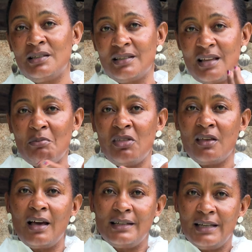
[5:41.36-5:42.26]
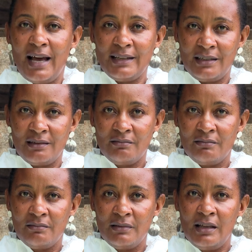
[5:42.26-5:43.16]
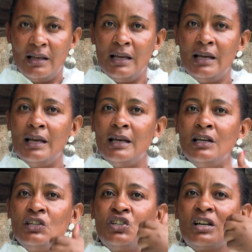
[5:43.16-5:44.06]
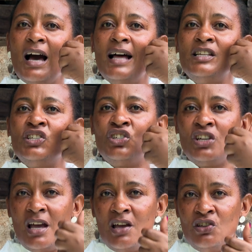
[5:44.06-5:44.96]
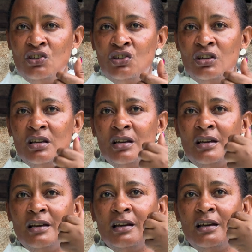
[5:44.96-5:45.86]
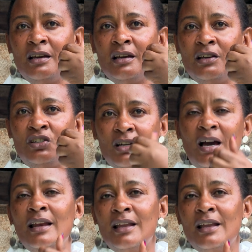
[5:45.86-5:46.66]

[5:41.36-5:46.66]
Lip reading: something at heart, she can change, she can